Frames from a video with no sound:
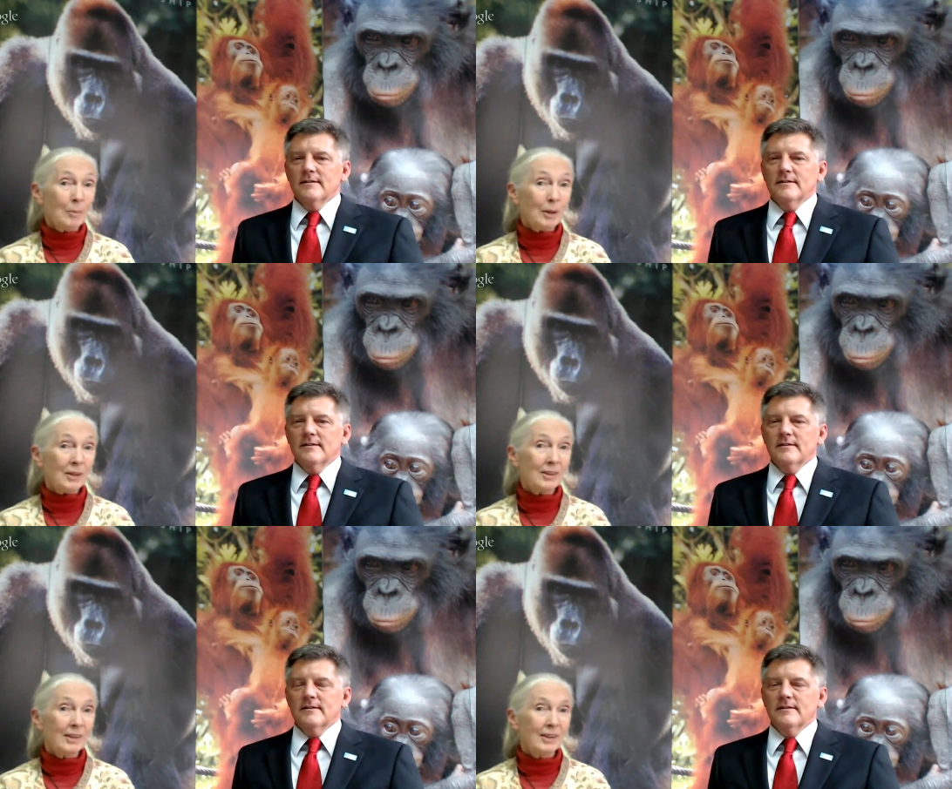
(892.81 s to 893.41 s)
Speaker 1: But,
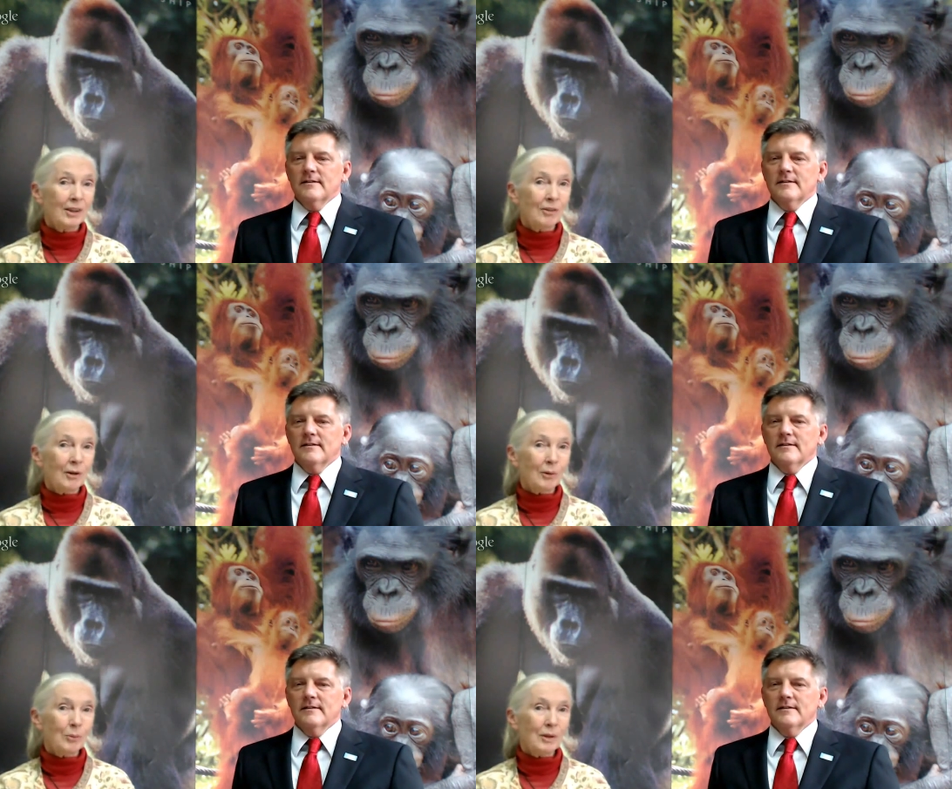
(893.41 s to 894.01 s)
you
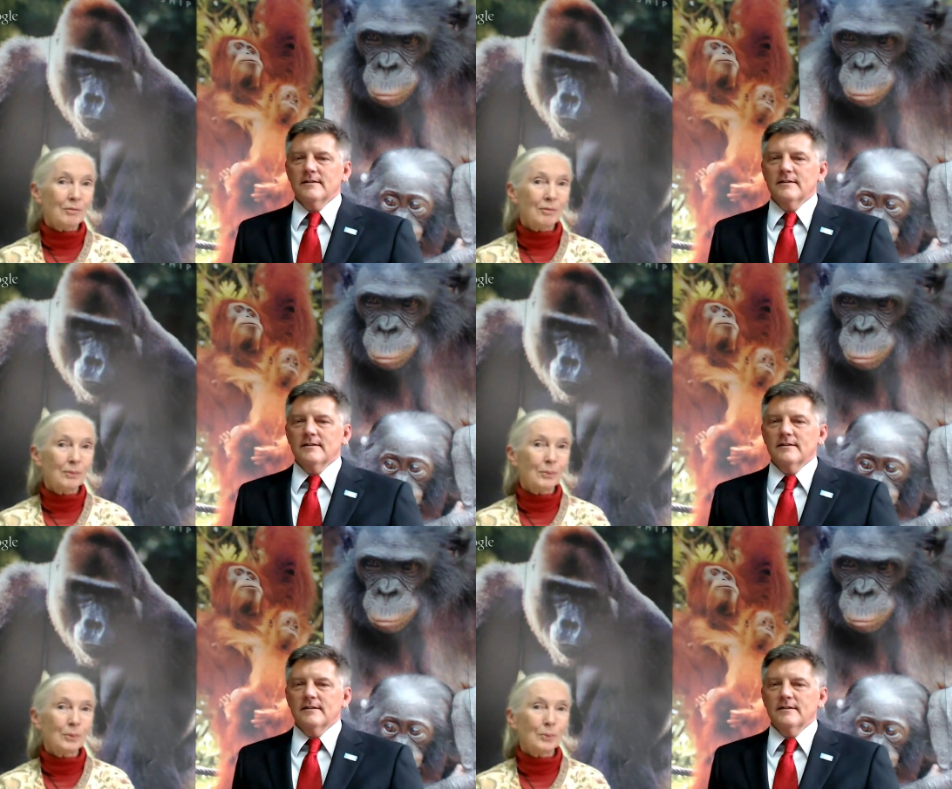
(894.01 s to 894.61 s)
know, we've
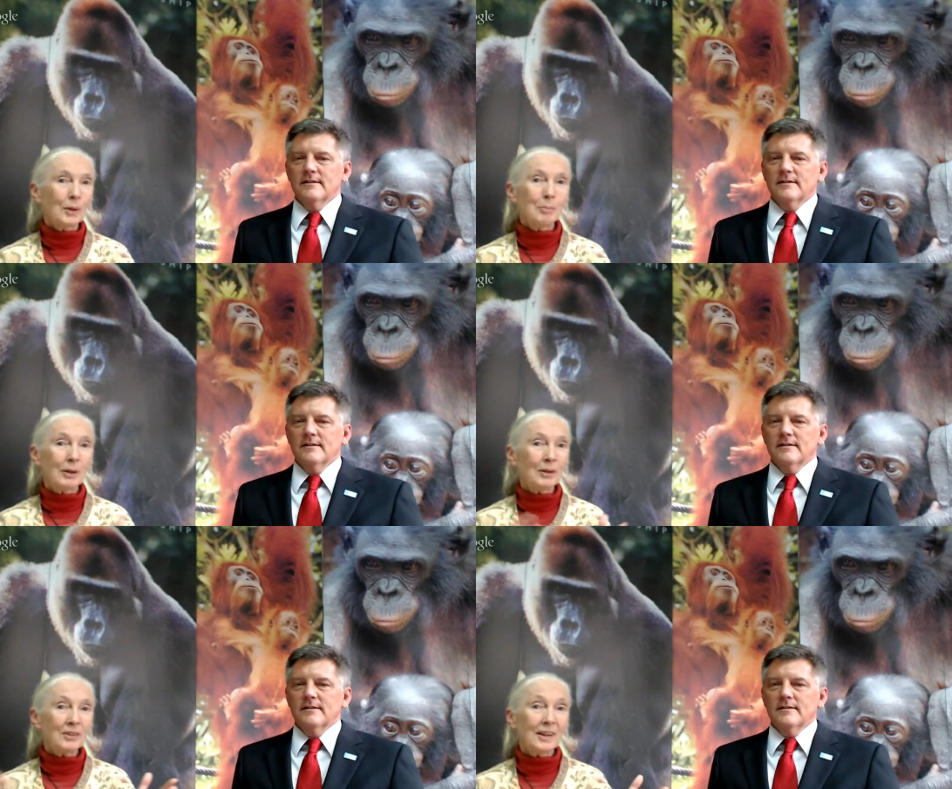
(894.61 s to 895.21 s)
we
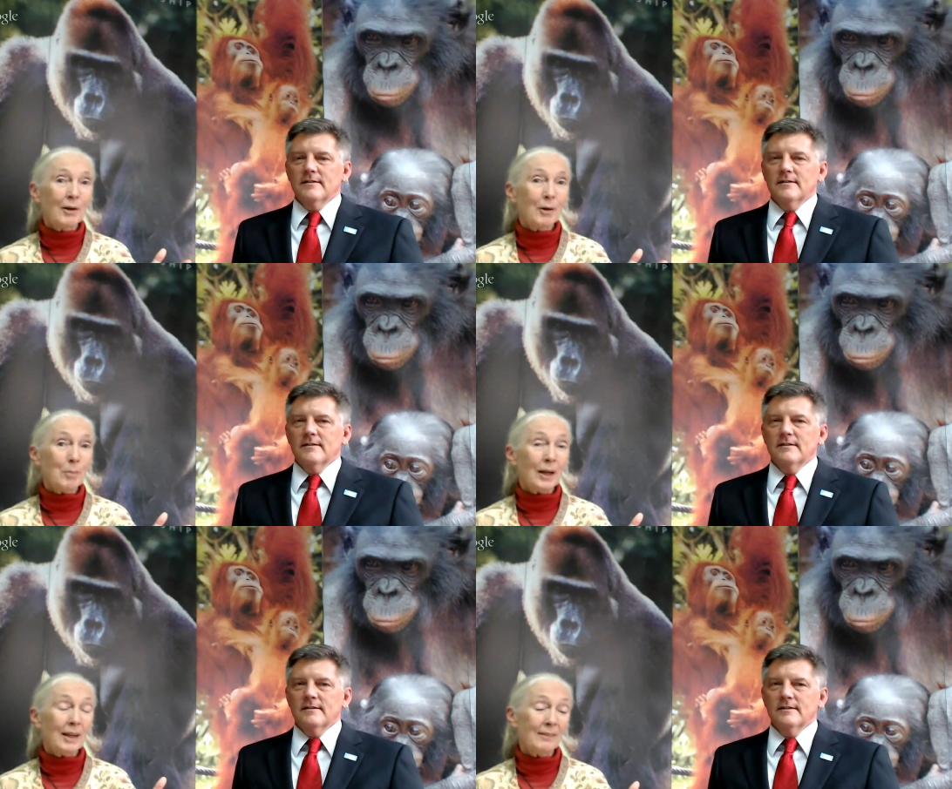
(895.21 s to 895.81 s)
built an
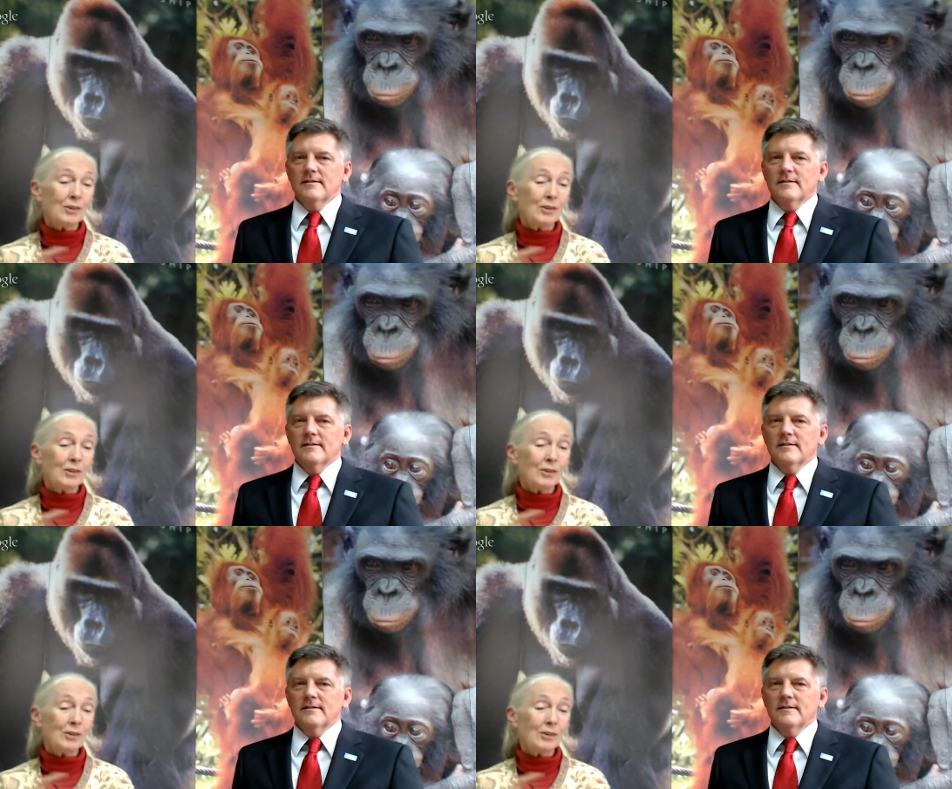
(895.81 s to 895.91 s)
aeroplane